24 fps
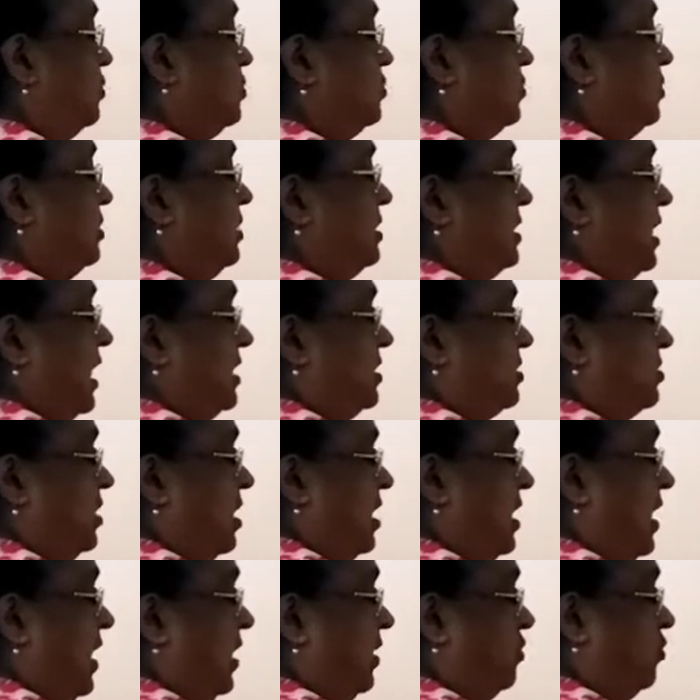So this extra
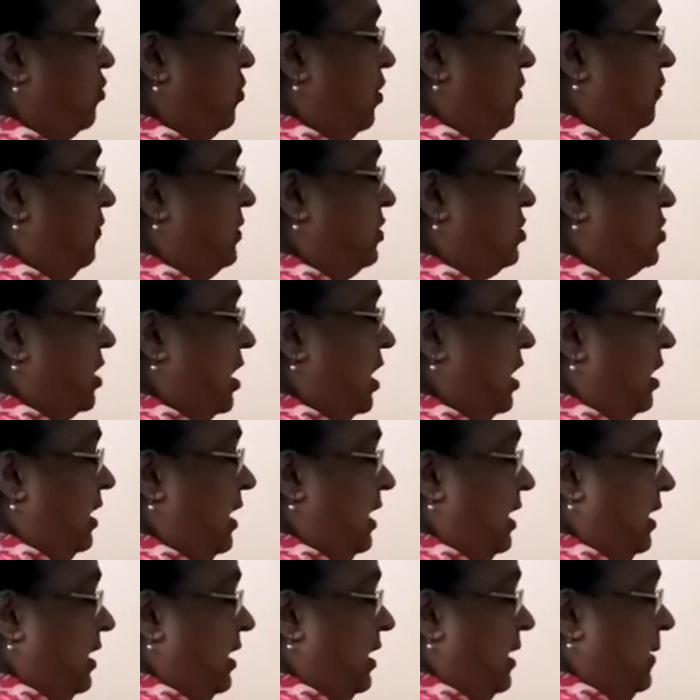electron which are
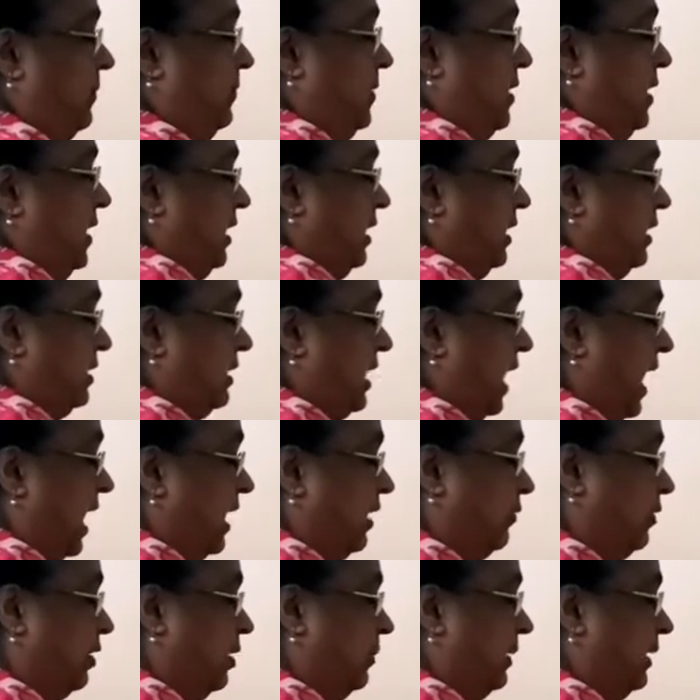here,
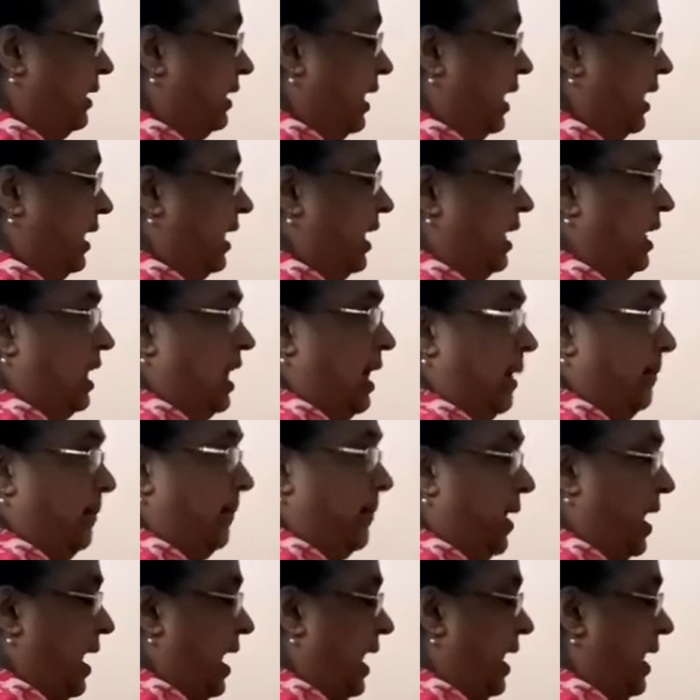that will be taken up
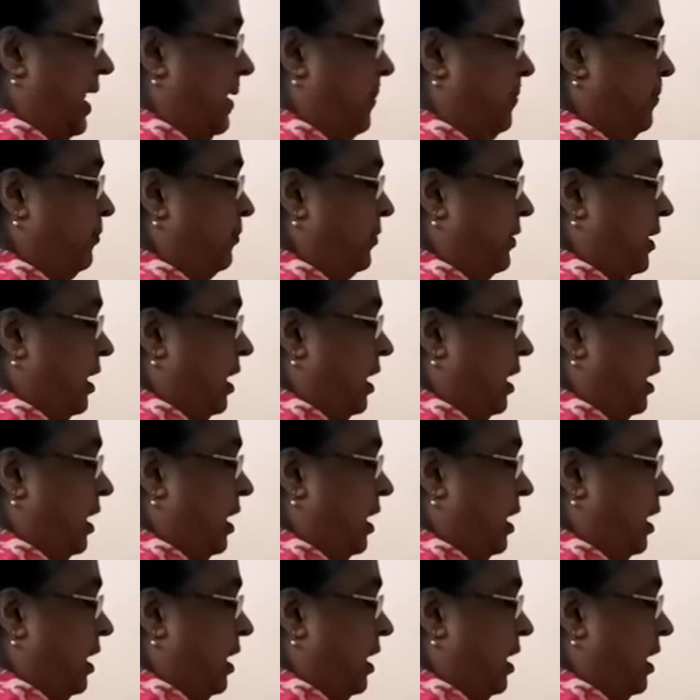by